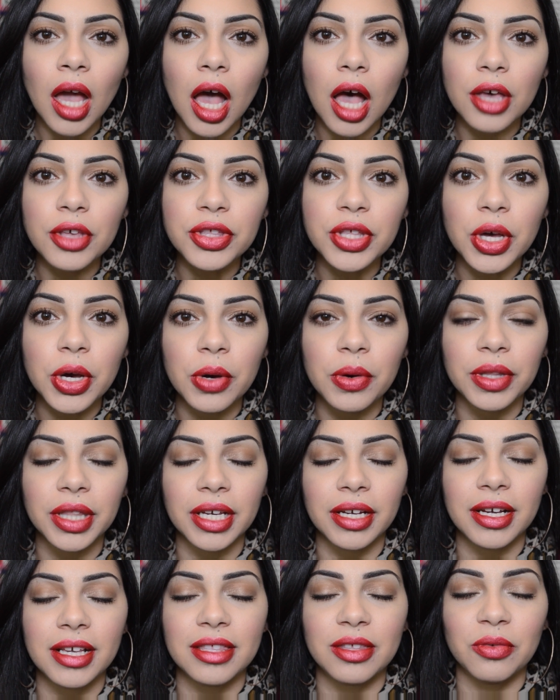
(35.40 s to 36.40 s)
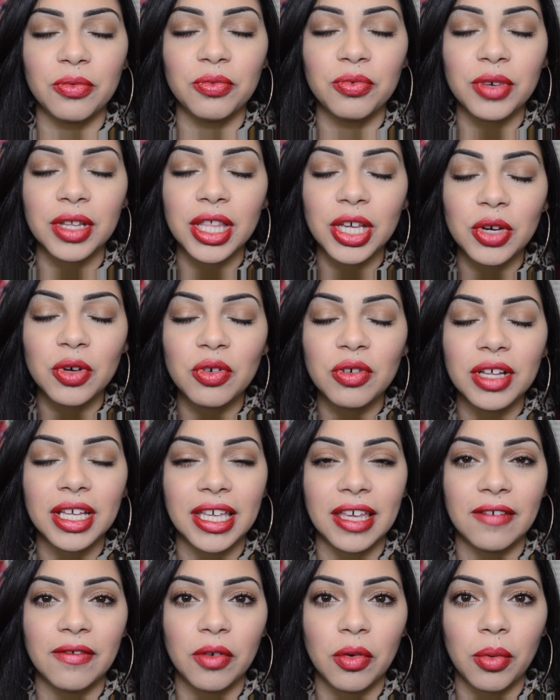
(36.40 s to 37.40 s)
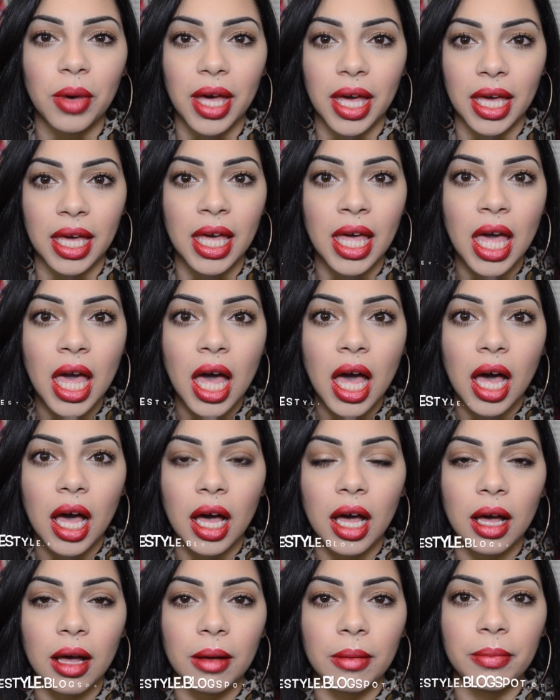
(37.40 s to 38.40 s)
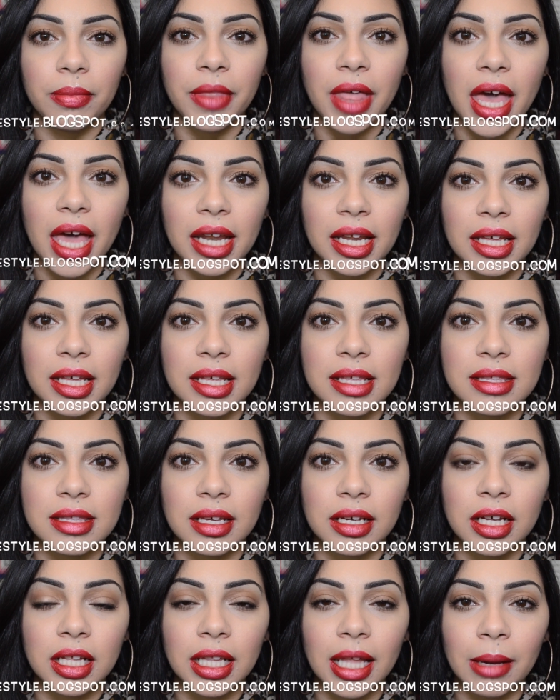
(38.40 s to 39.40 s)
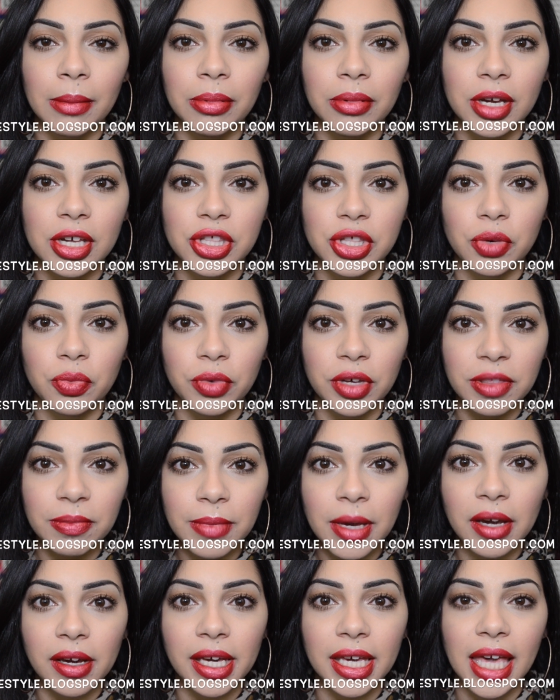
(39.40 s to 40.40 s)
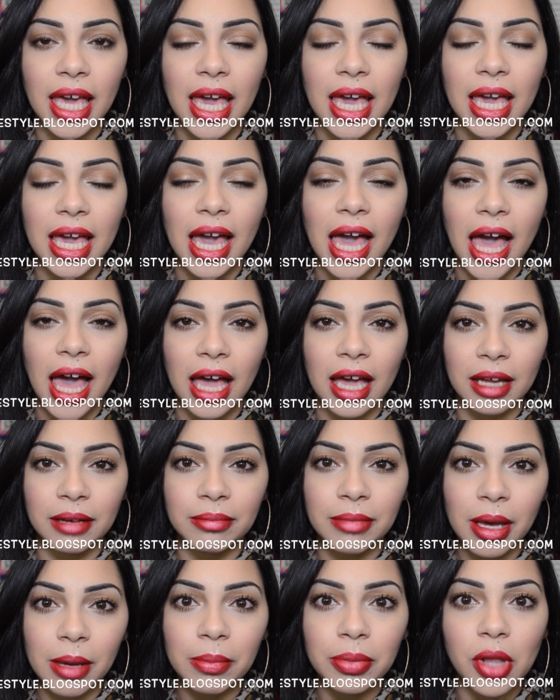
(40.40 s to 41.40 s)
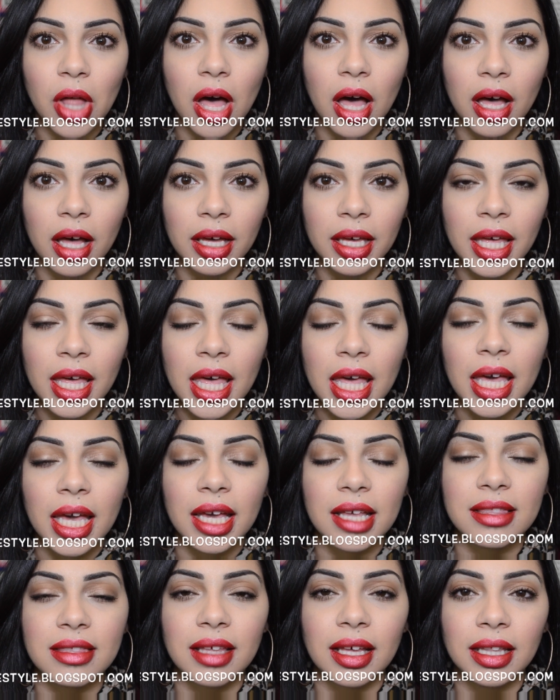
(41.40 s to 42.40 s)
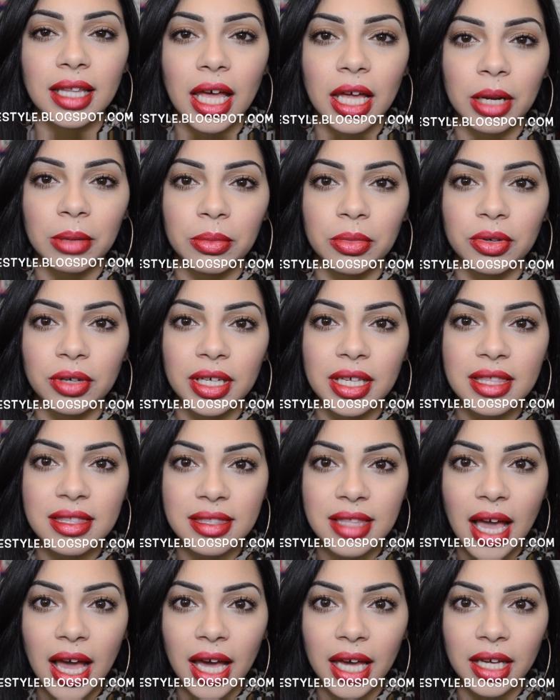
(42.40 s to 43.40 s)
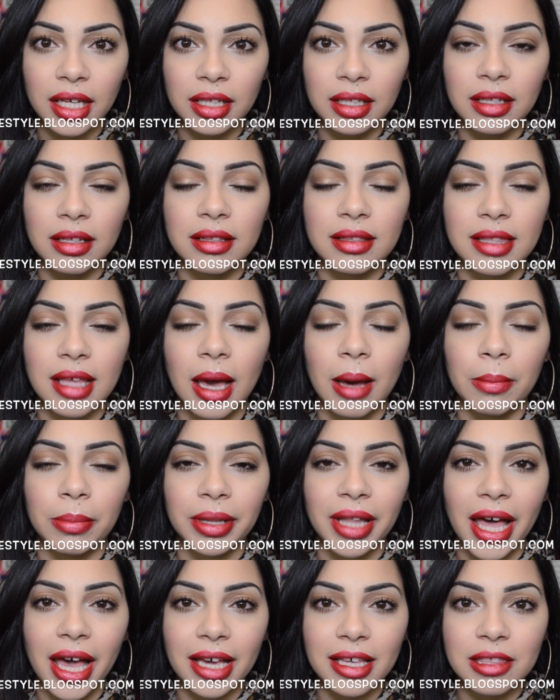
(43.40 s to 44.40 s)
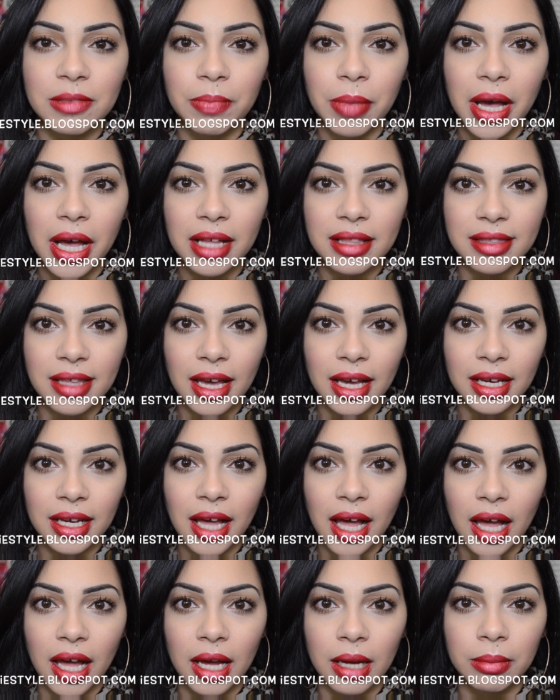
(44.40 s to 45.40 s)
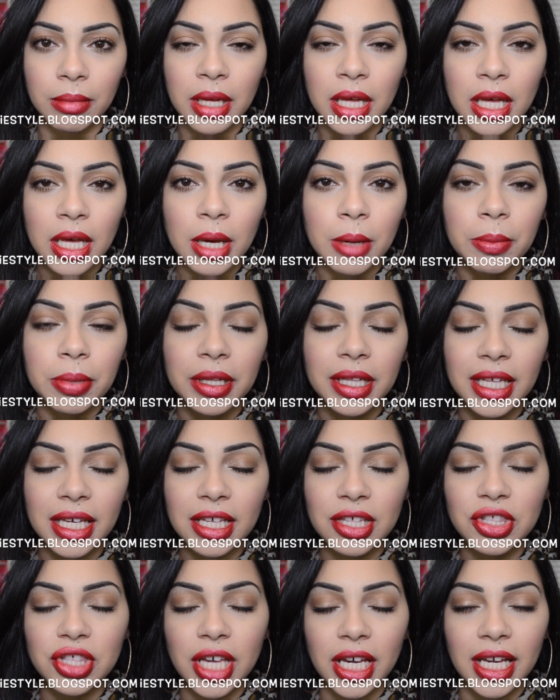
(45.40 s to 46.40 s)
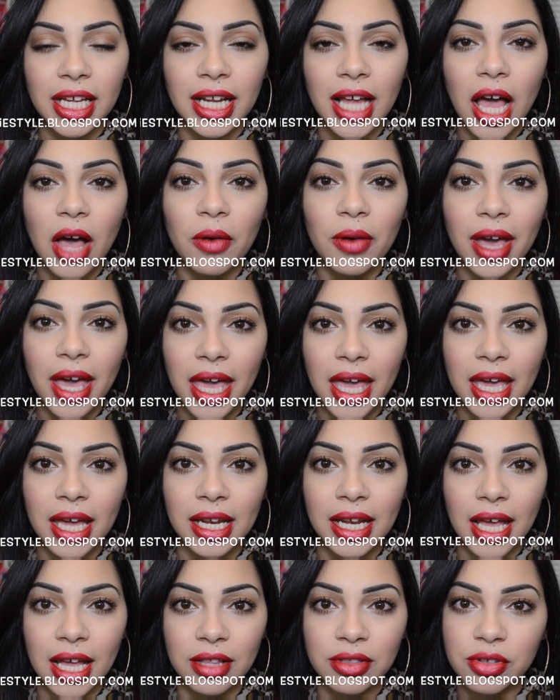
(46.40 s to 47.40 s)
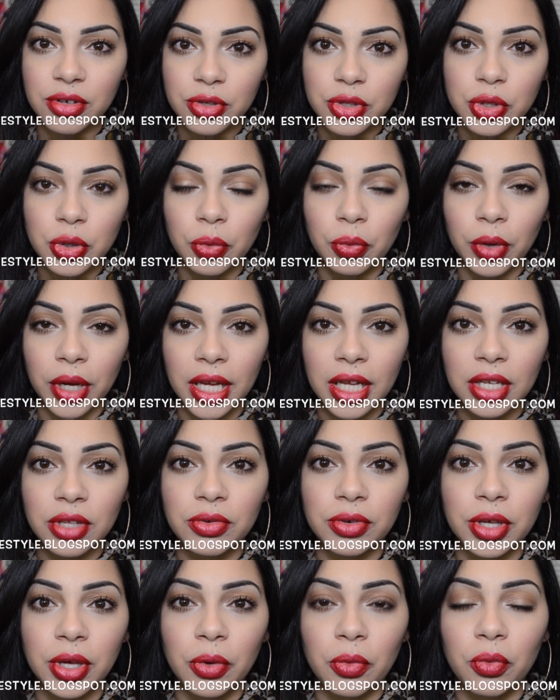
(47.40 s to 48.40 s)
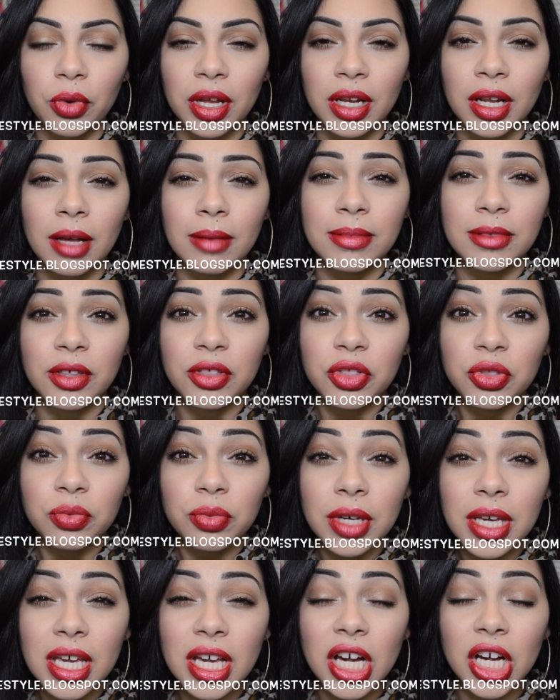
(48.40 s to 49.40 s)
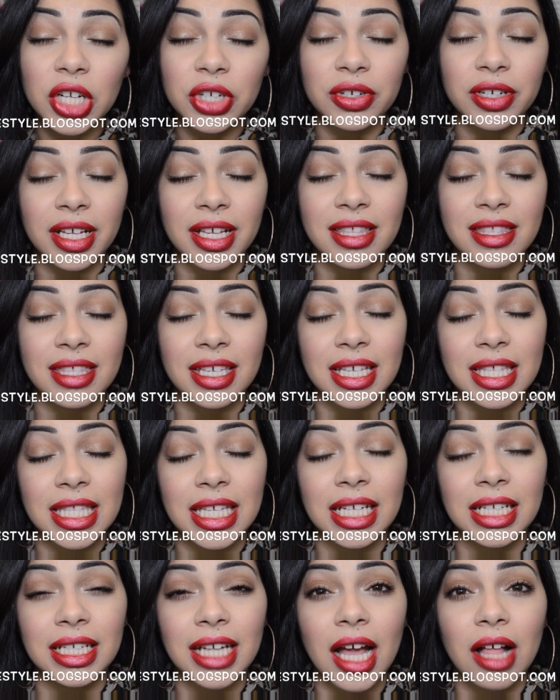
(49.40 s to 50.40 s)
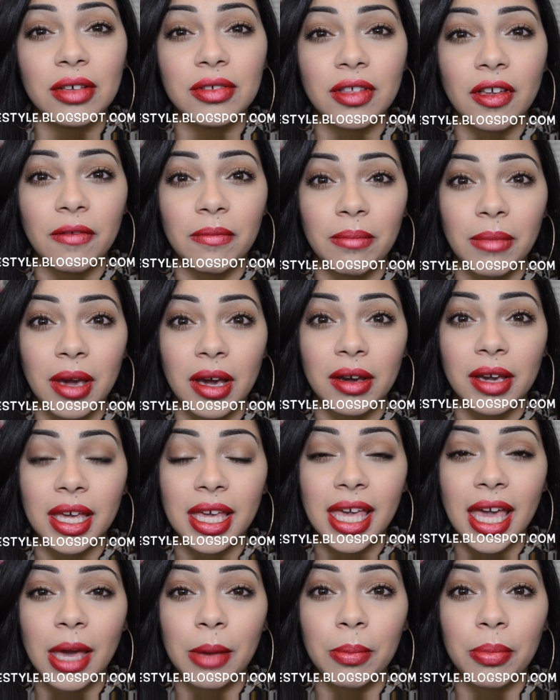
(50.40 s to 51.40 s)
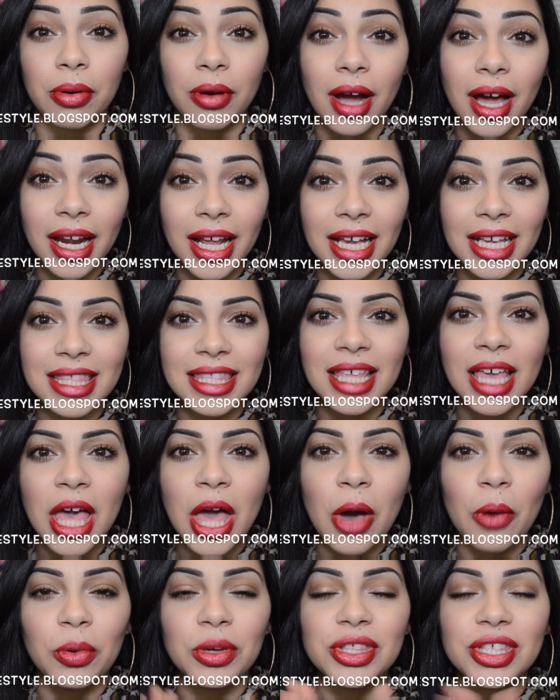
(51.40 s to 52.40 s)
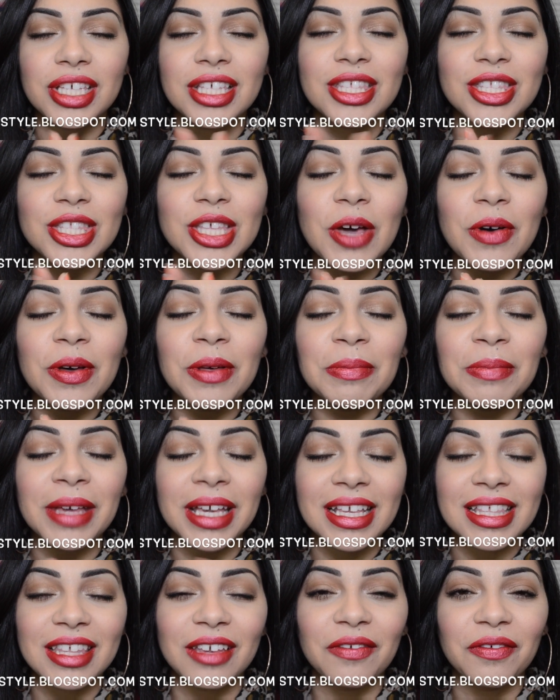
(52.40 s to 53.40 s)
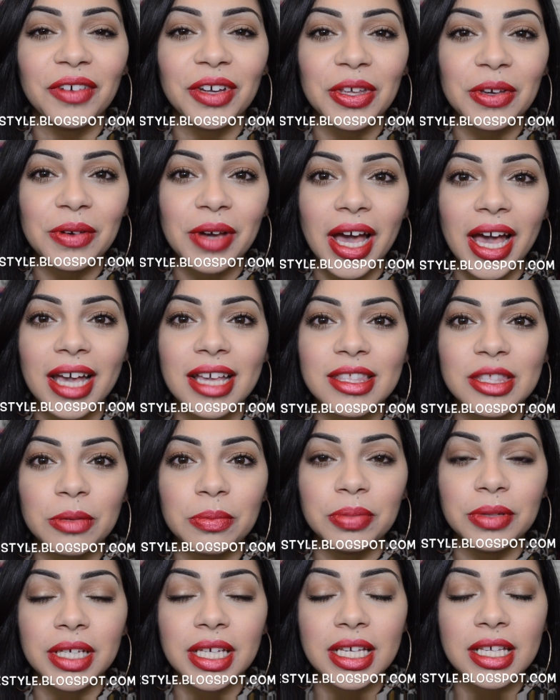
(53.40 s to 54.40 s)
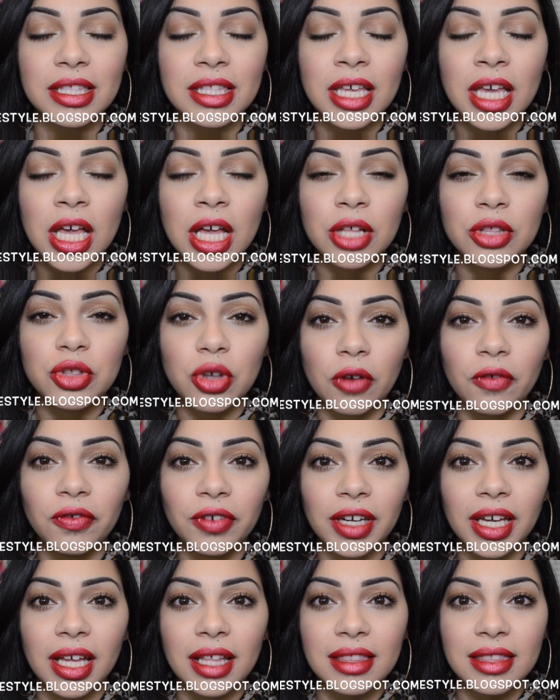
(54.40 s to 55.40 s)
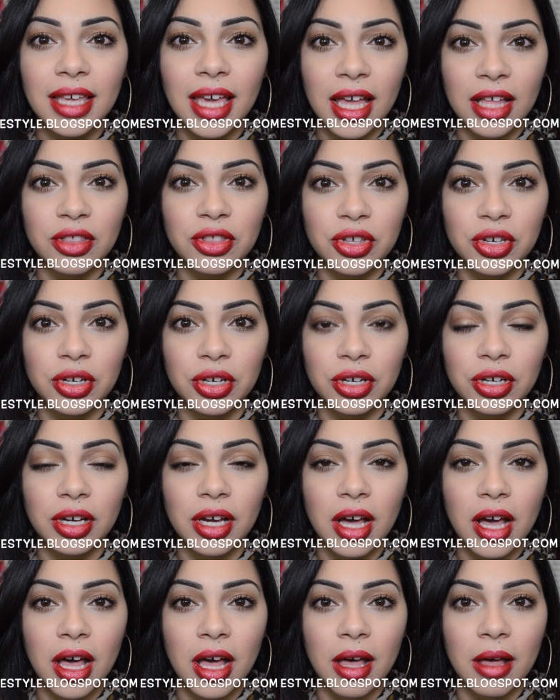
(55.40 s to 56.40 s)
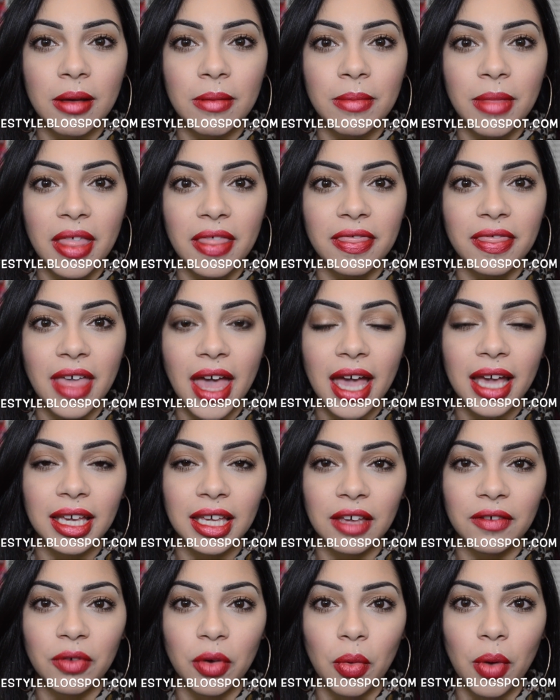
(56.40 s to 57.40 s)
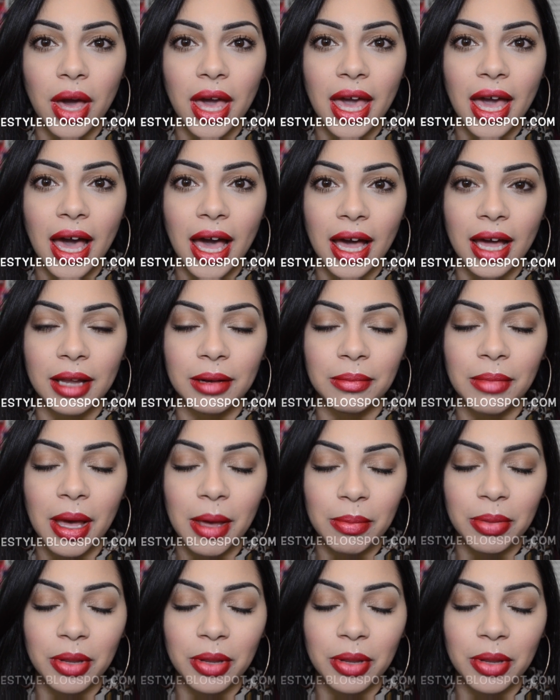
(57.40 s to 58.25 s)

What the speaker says: Also, there is a really cool giveaway that is a collaboration with Mary Kay on my blog. It's alanamariestyle.blogspot.com. Please check it out and enter to win. You can win up to $316 of Mary Kay products, which is so amazing for you guys. So please don't forget to enter that giveaway on my